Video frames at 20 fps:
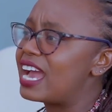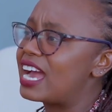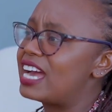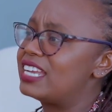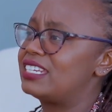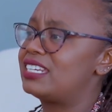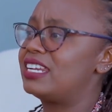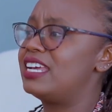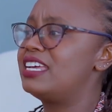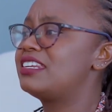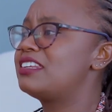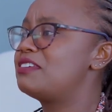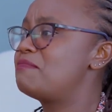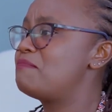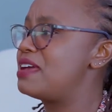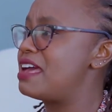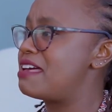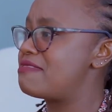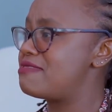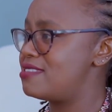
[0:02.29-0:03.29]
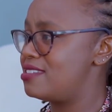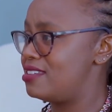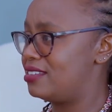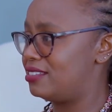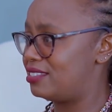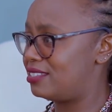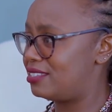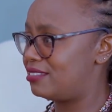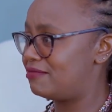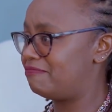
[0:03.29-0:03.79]
I can try and repair
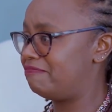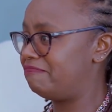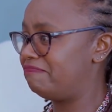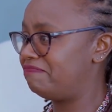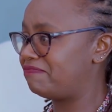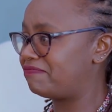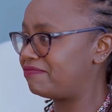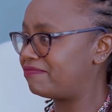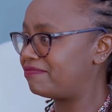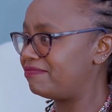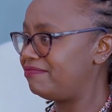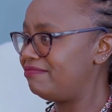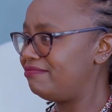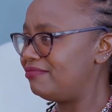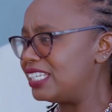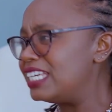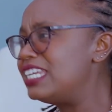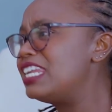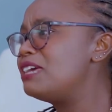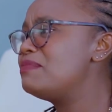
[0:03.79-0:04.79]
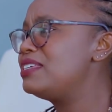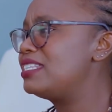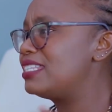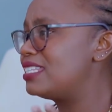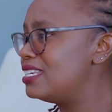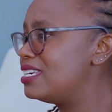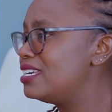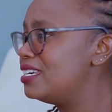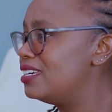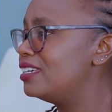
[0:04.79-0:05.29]
things. Let me
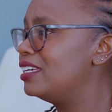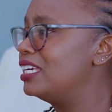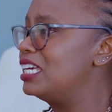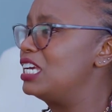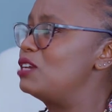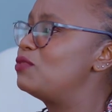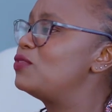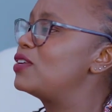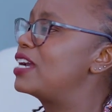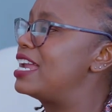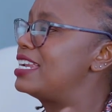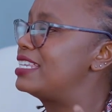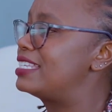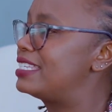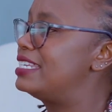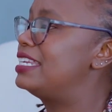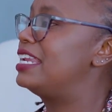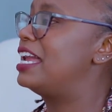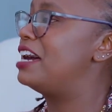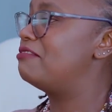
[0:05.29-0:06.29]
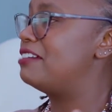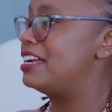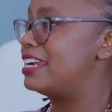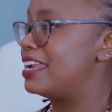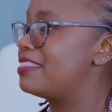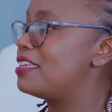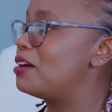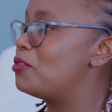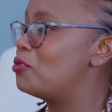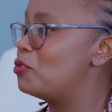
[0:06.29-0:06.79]
see if you can still have
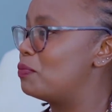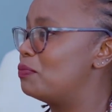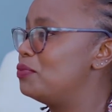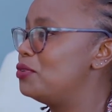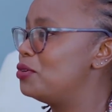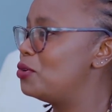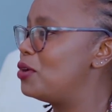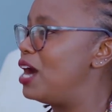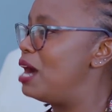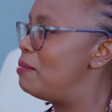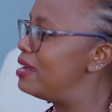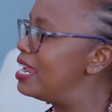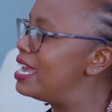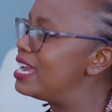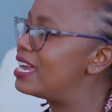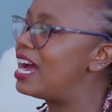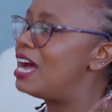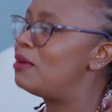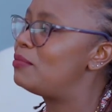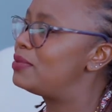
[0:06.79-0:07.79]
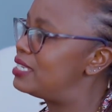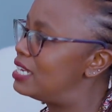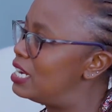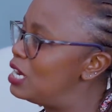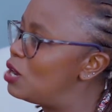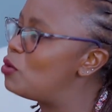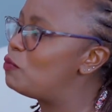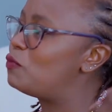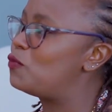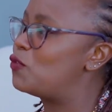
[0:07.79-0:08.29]
another hope. I'm
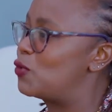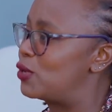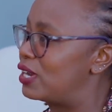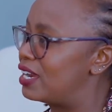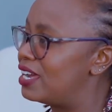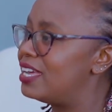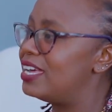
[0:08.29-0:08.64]
still hopeful.